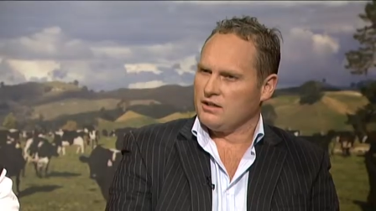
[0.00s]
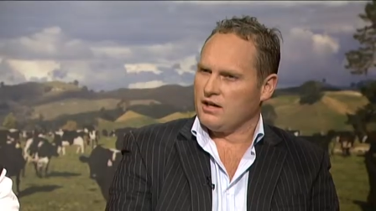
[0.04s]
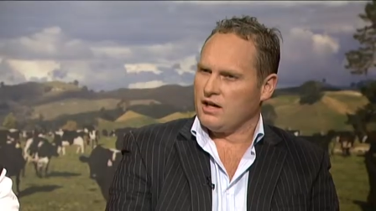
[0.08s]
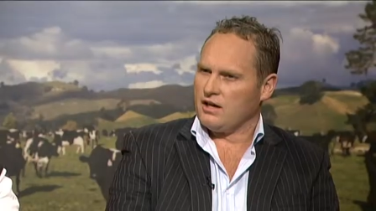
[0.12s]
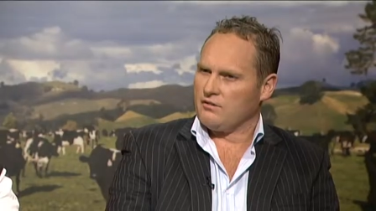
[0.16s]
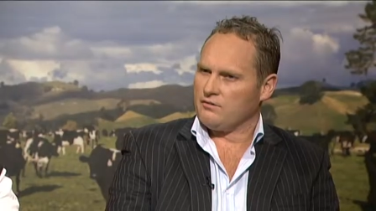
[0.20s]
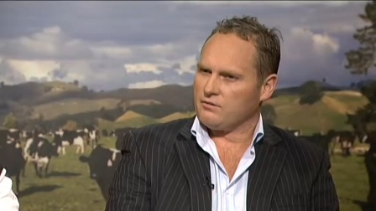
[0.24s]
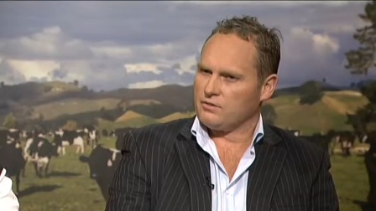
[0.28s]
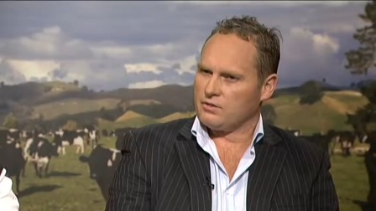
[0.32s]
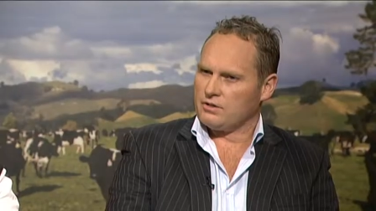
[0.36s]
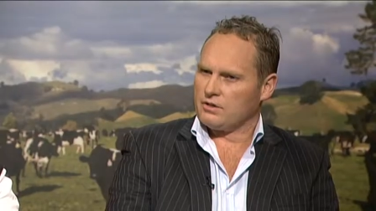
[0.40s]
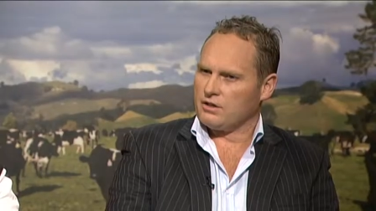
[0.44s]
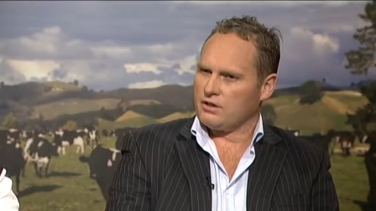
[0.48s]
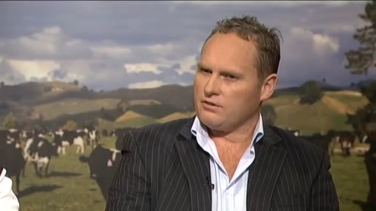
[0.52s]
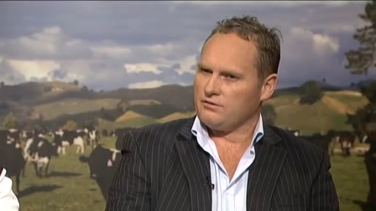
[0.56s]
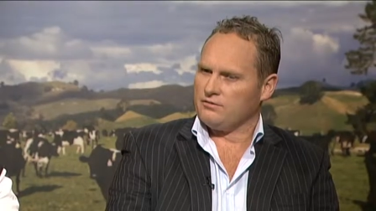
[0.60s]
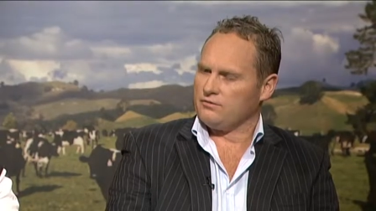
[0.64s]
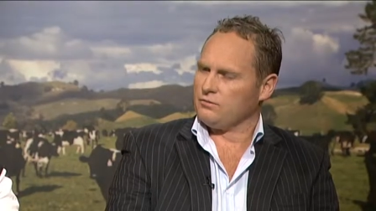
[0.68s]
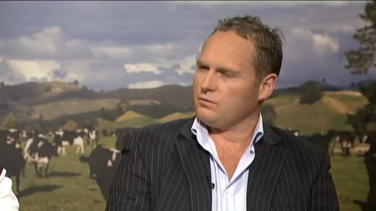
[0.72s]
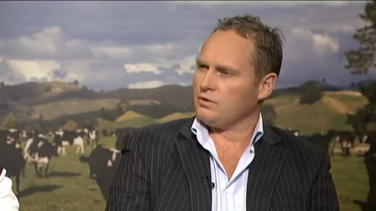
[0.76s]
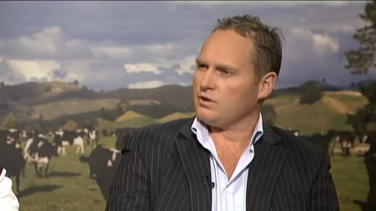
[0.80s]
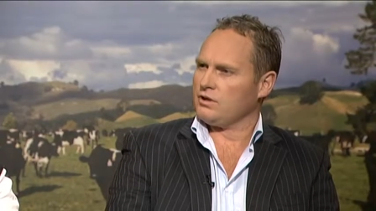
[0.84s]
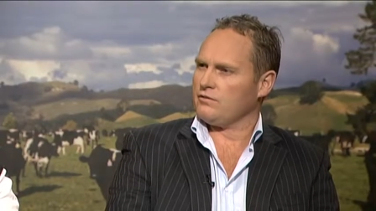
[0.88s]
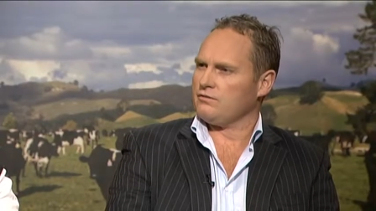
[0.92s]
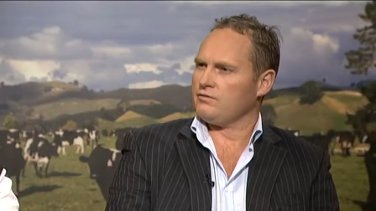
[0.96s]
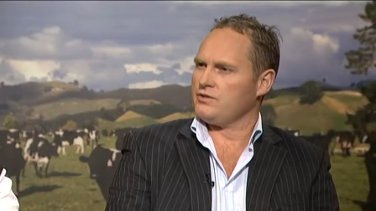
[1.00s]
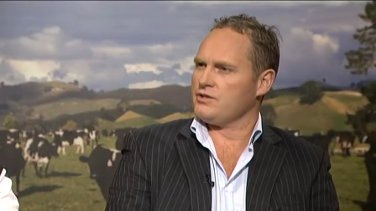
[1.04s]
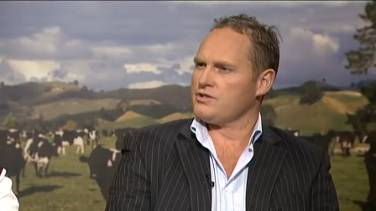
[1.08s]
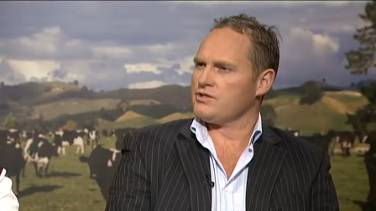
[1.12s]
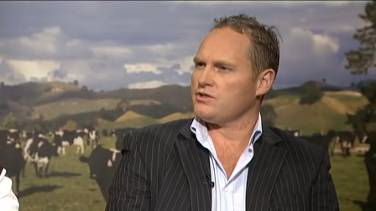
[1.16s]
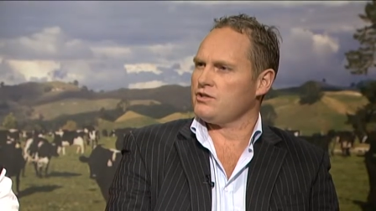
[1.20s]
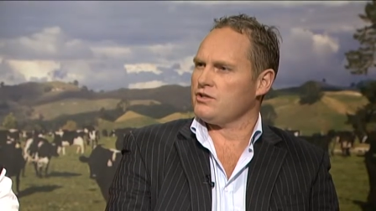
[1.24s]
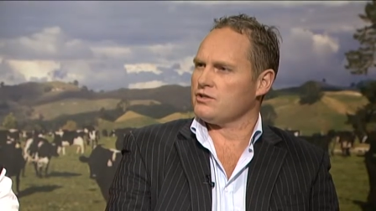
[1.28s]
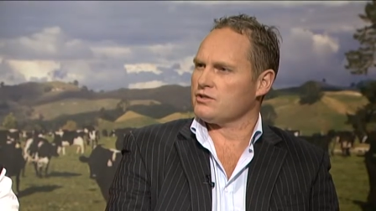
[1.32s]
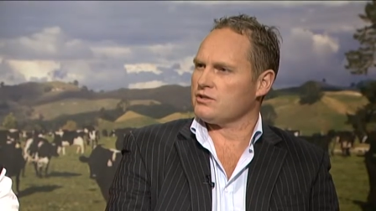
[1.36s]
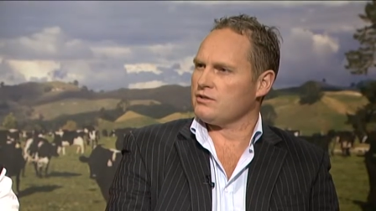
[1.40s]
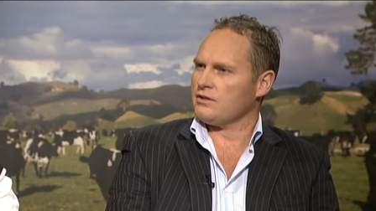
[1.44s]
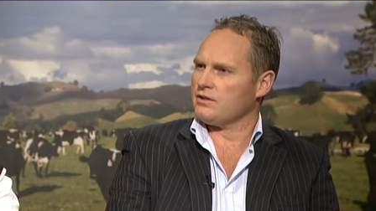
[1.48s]
uh, for what I, what I've
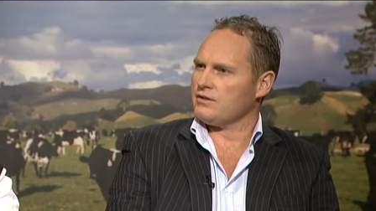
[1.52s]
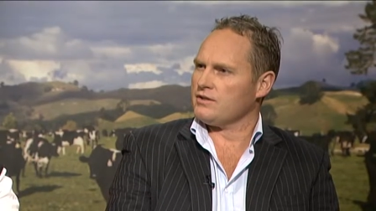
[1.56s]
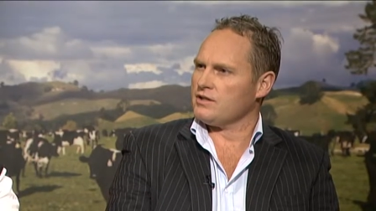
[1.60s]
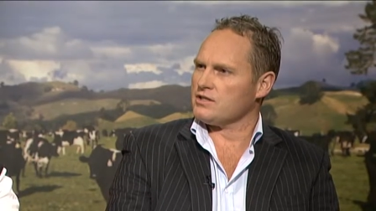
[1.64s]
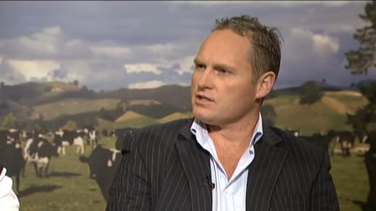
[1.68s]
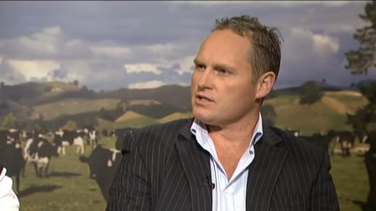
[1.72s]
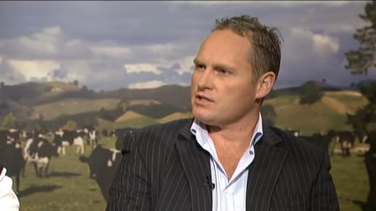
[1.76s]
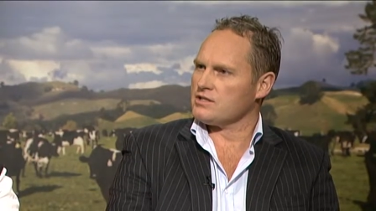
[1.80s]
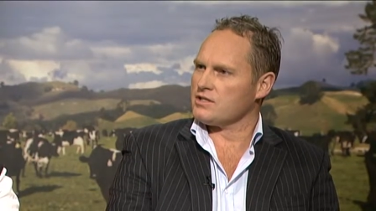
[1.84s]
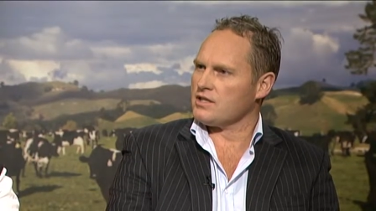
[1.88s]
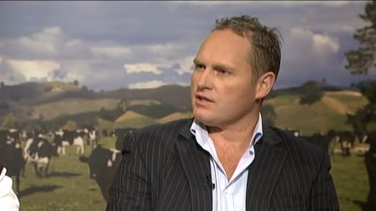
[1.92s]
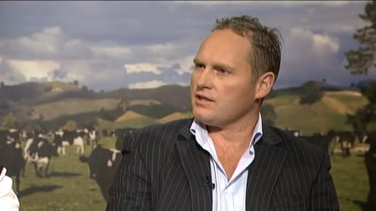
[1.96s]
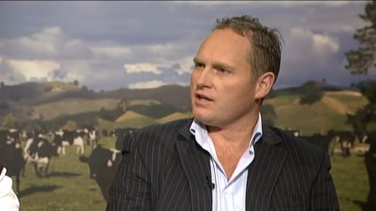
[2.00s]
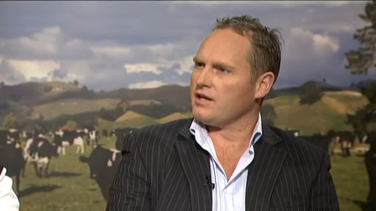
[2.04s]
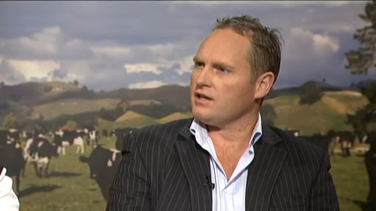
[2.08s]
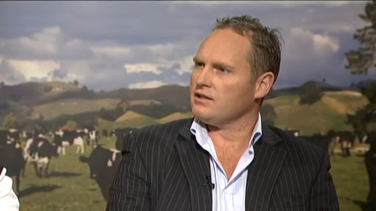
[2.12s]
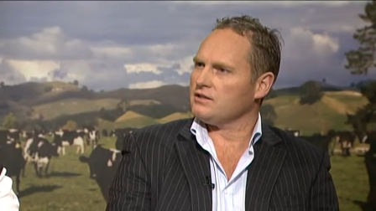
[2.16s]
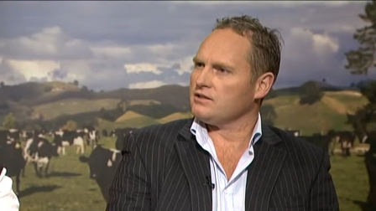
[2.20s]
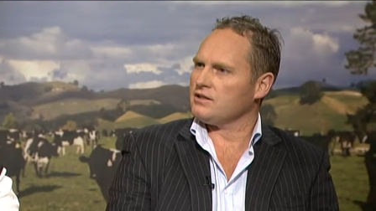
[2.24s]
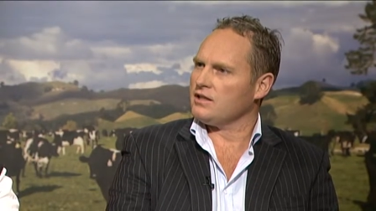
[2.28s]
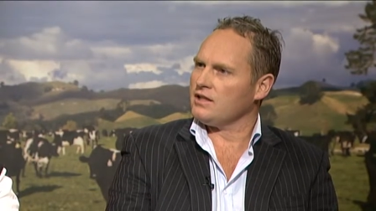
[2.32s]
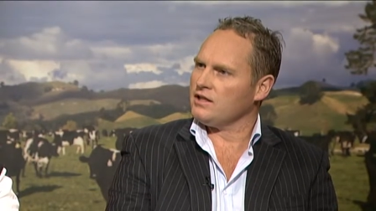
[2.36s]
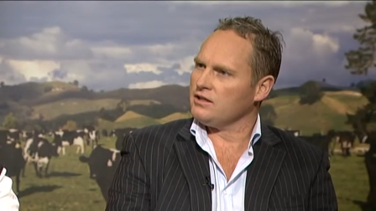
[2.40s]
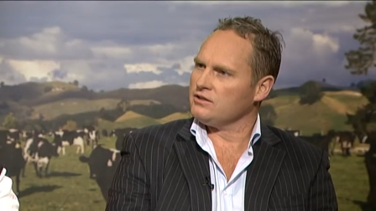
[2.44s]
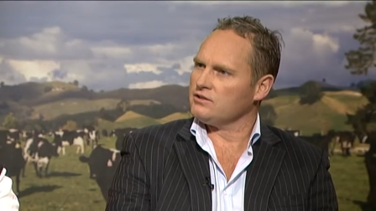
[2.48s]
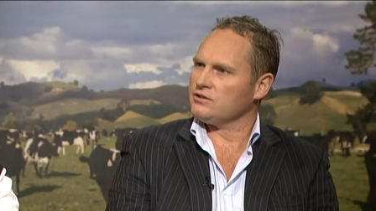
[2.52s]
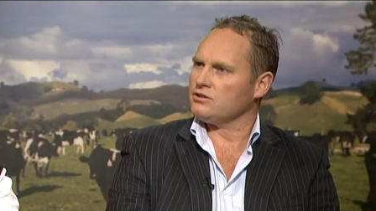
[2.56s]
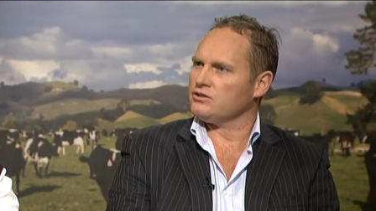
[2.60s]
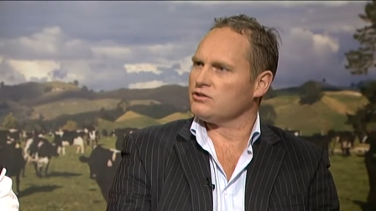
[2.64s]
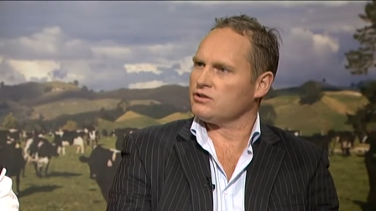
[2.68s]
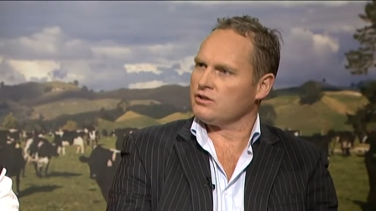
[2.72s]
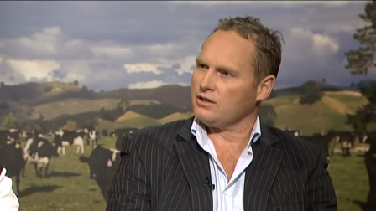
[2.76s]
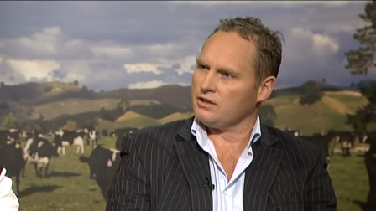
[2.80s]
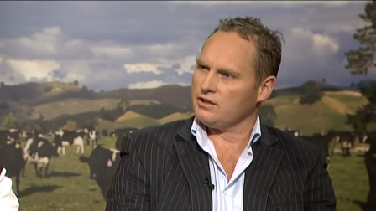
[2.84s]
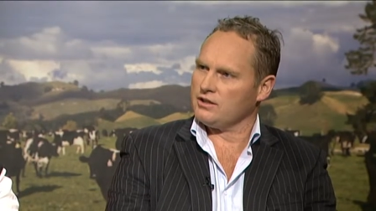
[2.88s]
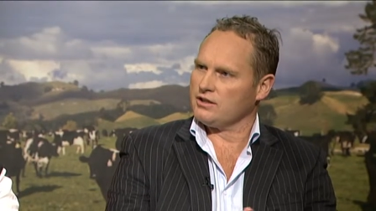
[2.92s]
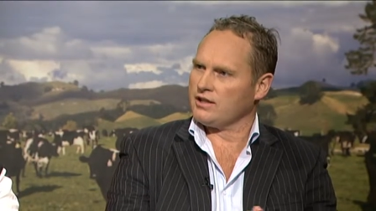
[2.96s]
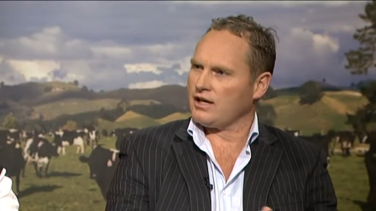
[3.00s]
researched around this, is that they intend to
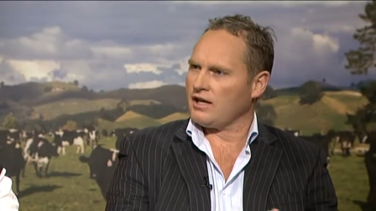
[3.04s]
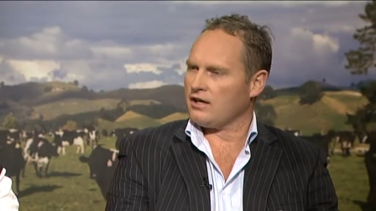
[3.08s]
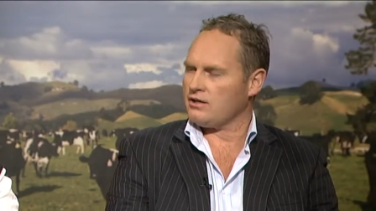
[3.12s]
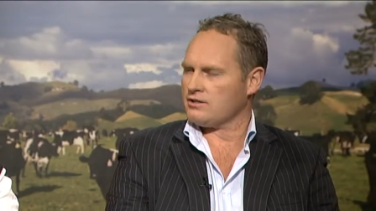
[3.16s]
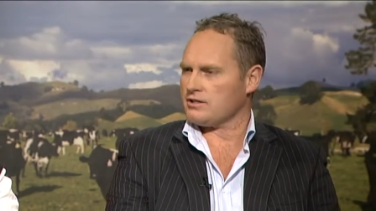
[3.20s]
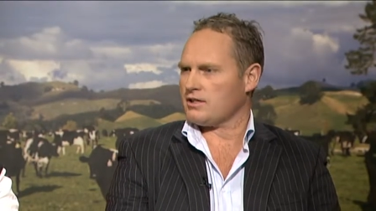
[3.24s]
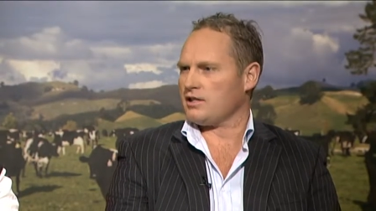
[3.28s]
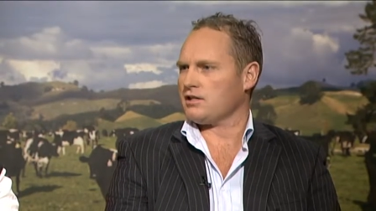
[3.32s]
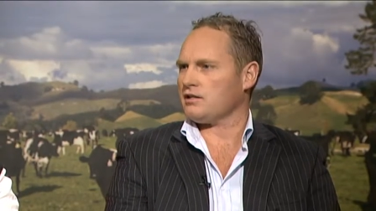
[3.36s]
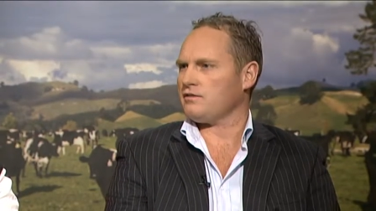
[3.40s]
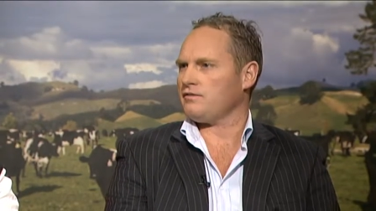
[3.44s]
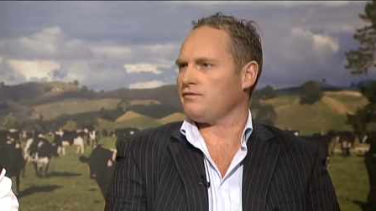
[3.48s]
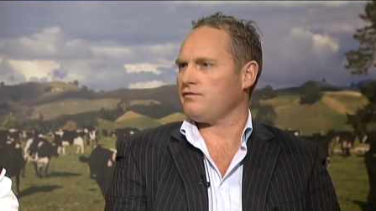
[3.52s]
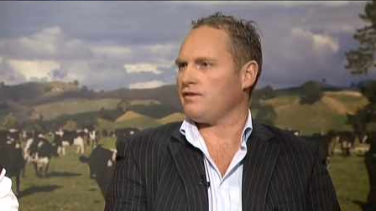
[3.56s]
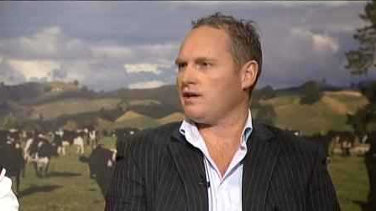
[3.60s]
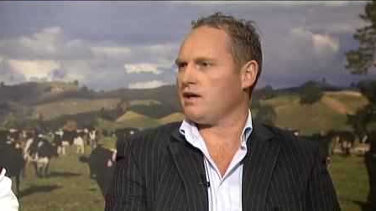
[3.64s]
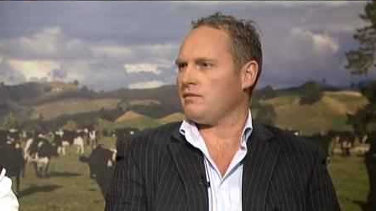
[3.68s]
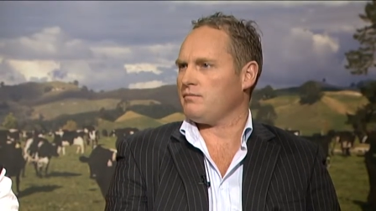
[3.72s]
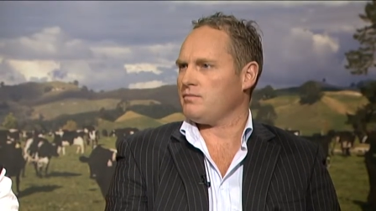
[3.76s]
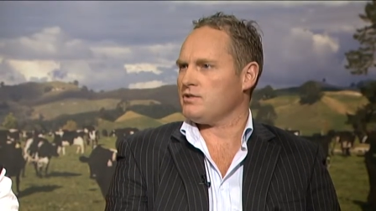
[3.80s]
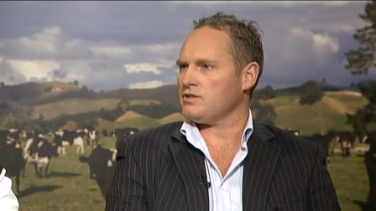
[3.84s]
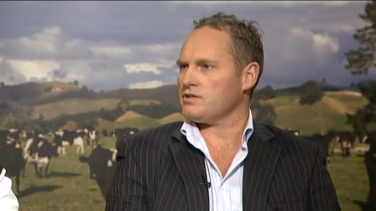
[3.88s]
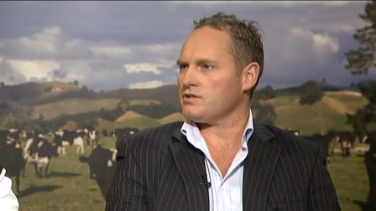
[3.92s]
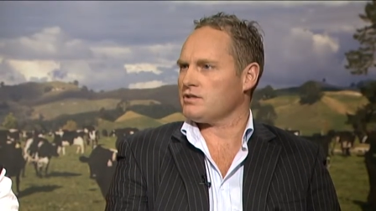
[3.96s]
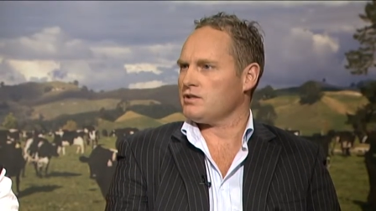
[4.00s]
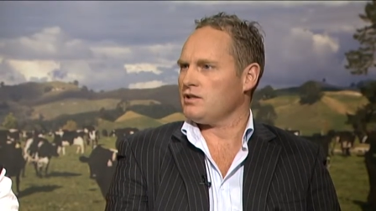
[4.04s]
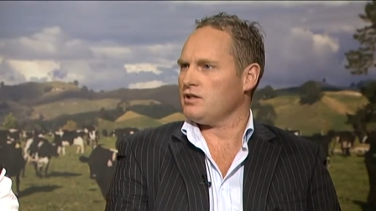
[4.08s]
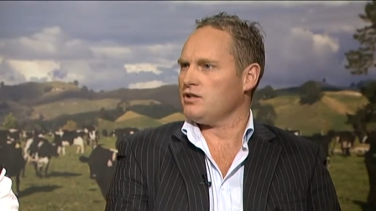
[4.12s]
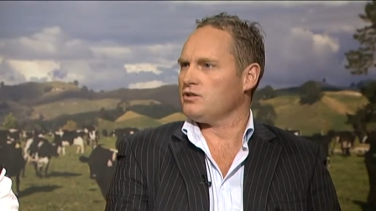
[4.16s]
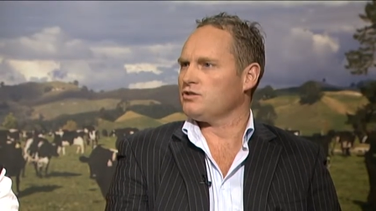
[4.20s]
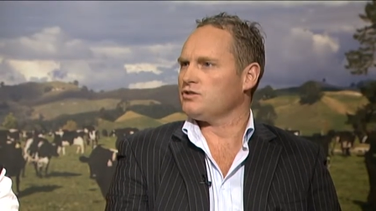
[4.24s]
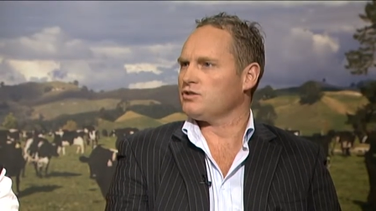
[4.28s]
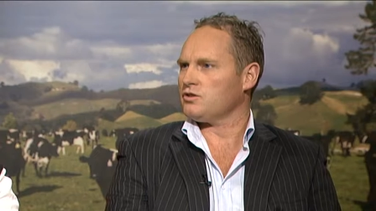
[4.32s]
try and encourage other farmers yes.